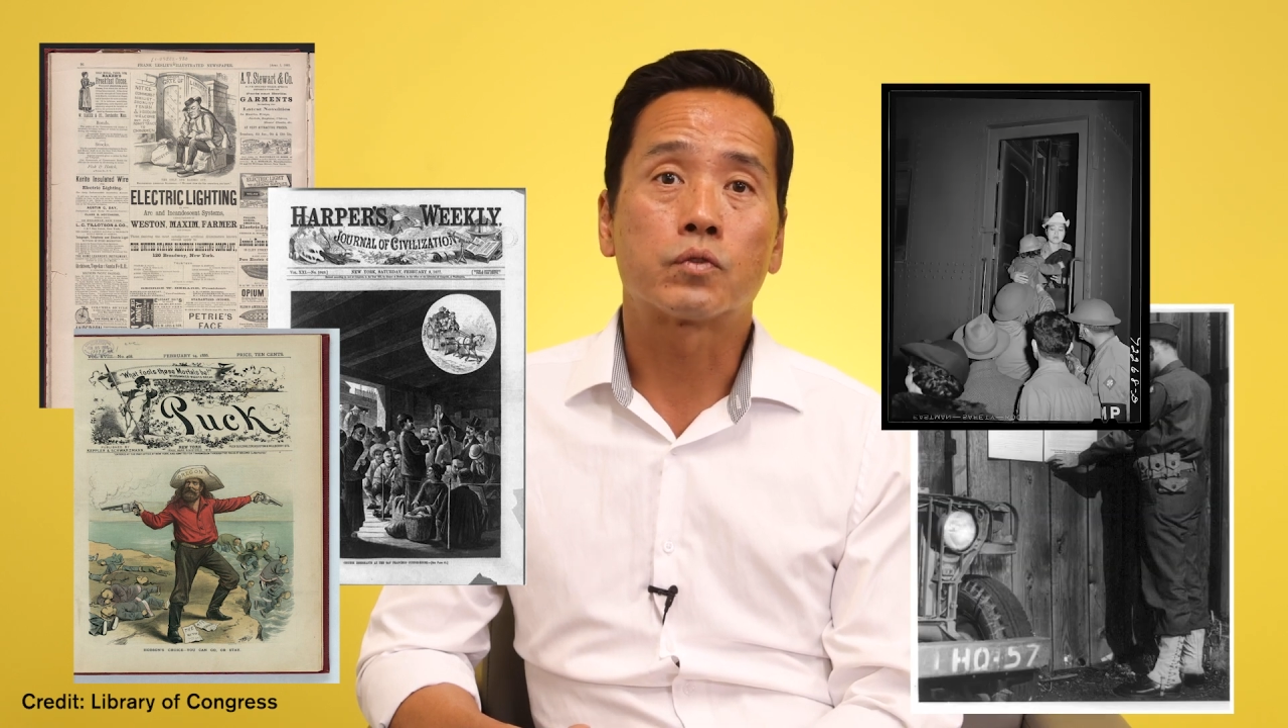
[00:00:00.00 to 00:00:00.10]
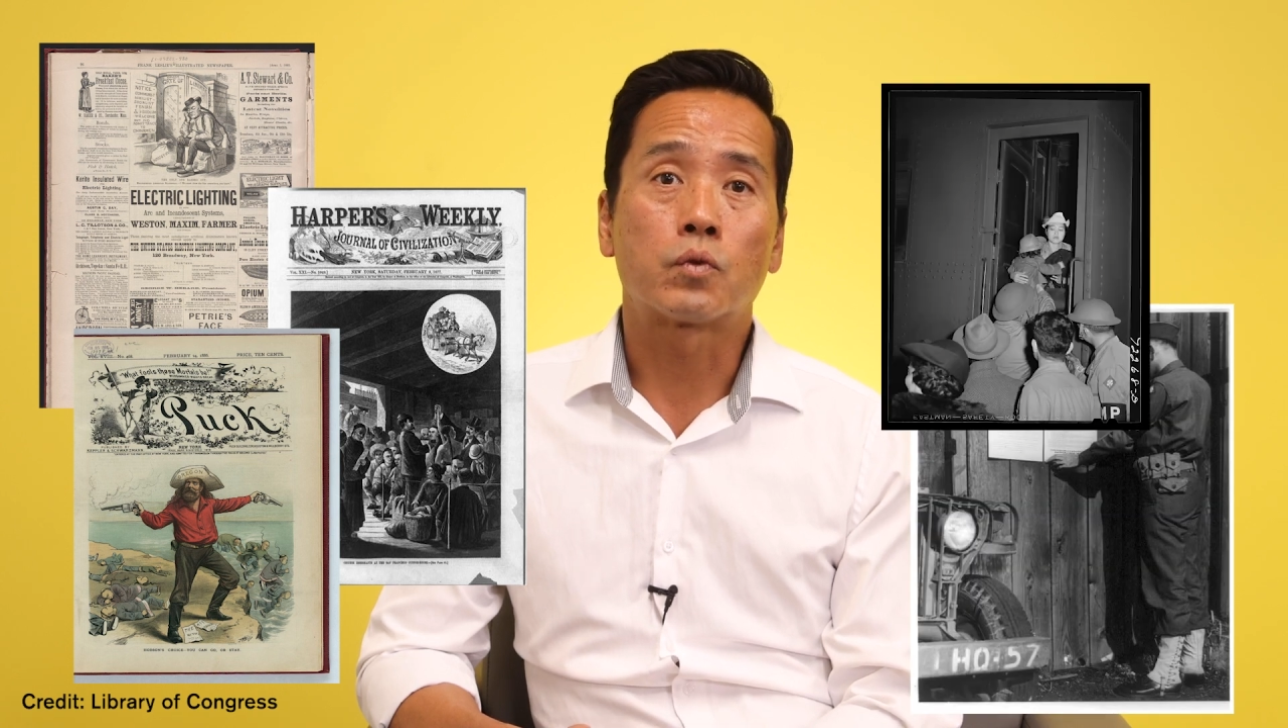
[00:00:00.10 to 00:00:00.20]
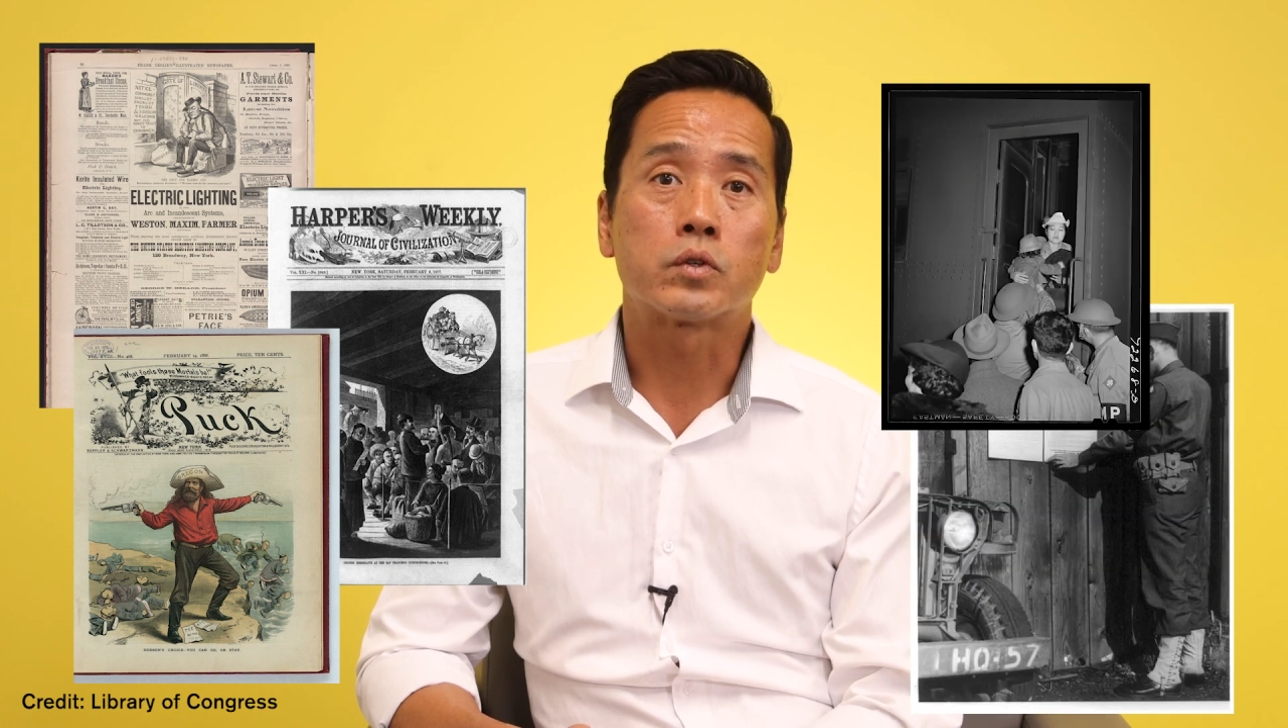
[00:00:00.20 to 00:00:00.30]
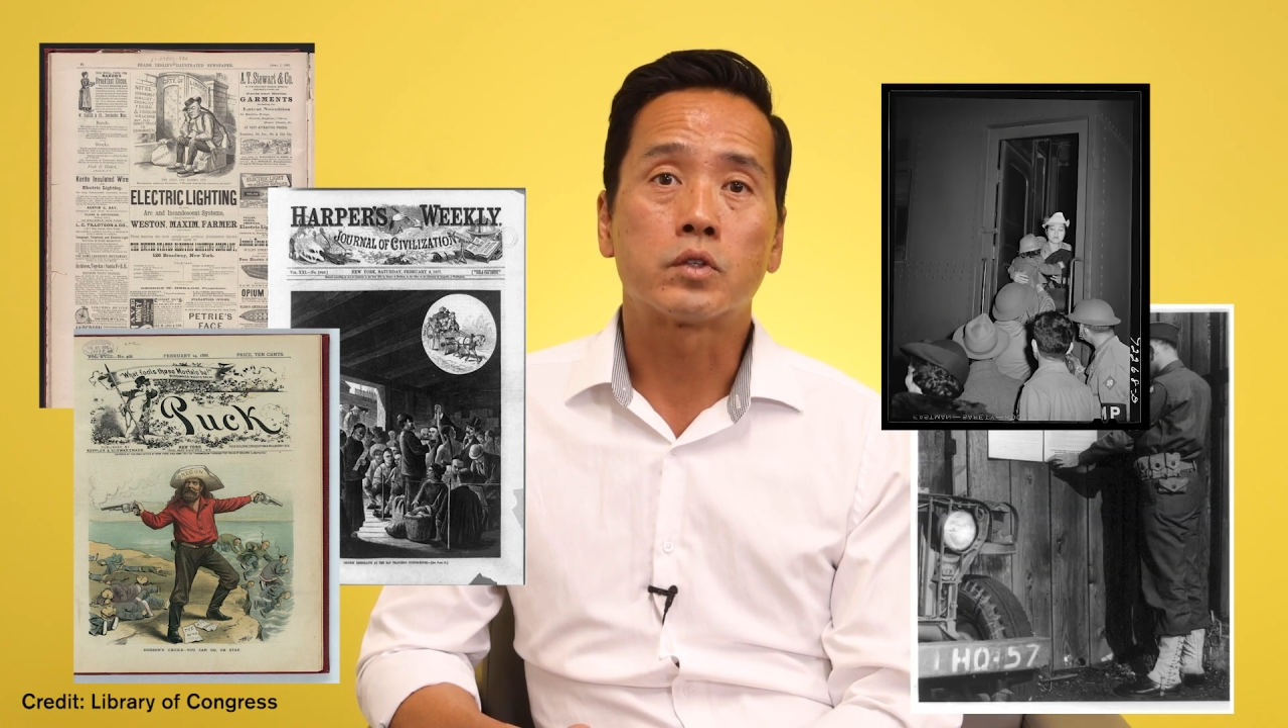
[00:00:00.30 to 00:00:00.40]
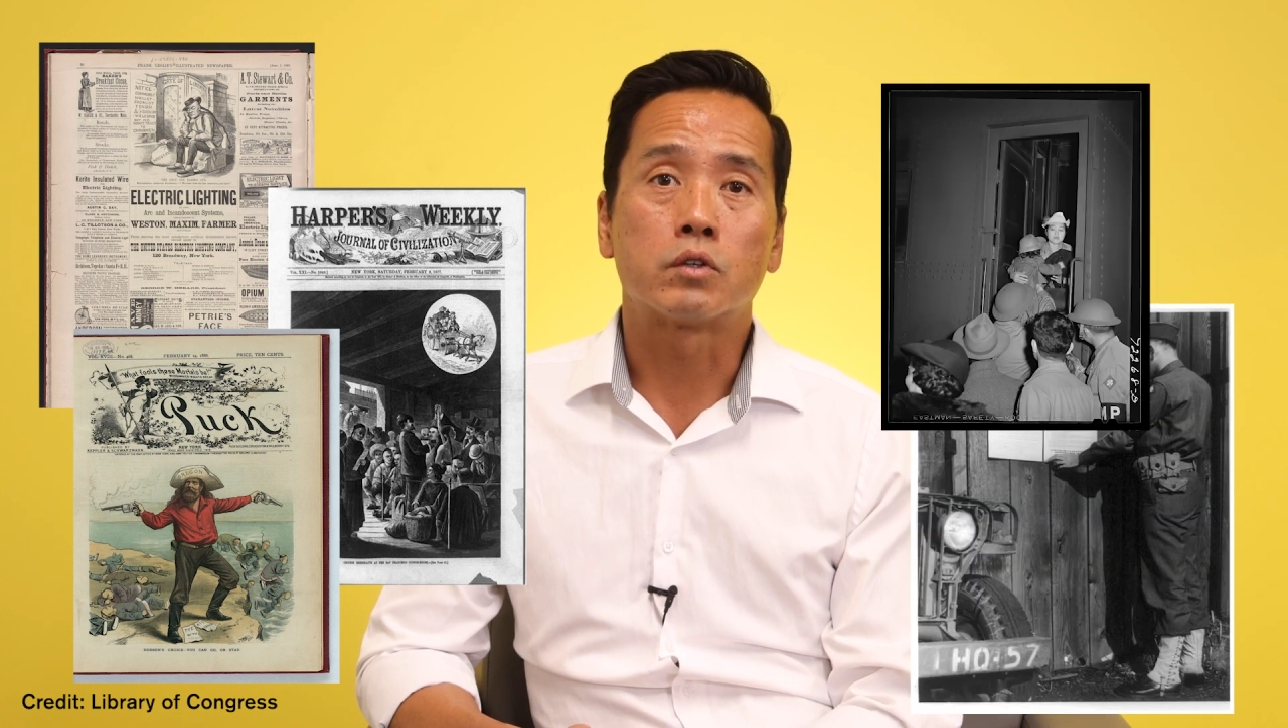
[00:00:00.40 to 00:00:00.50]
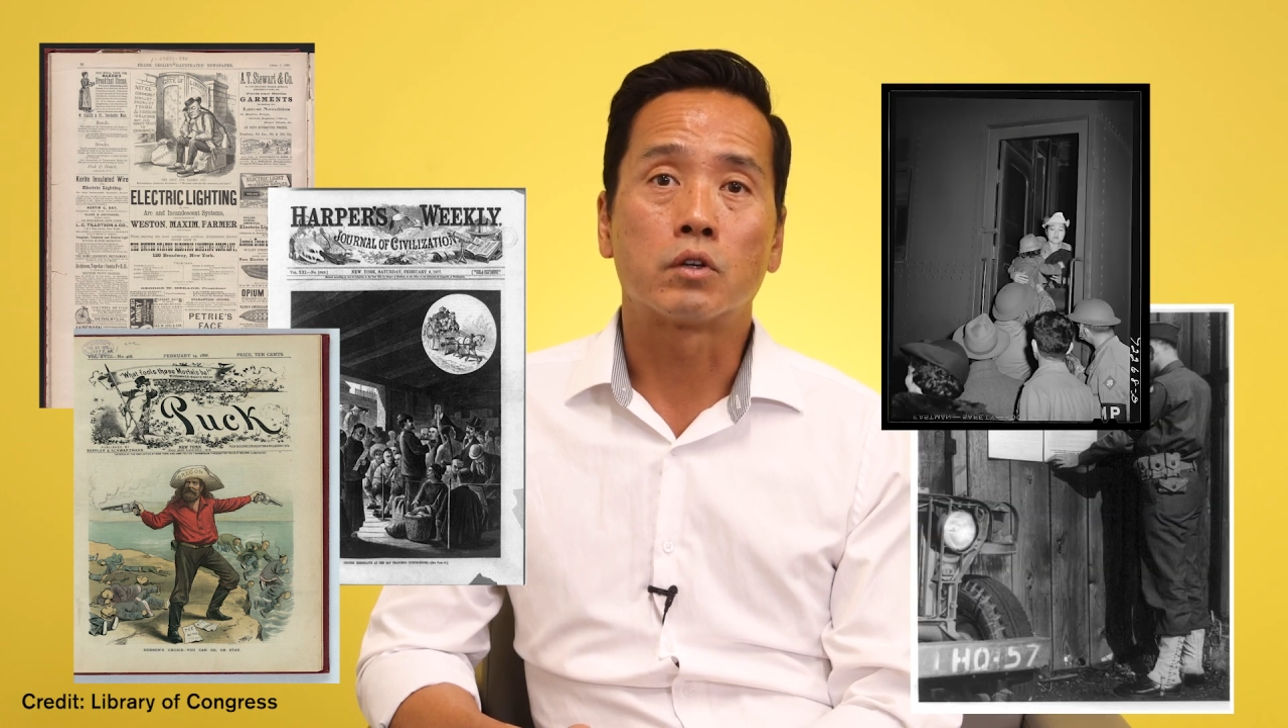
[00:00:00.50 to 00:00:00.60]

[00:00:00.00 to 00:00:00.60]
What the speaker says: were forced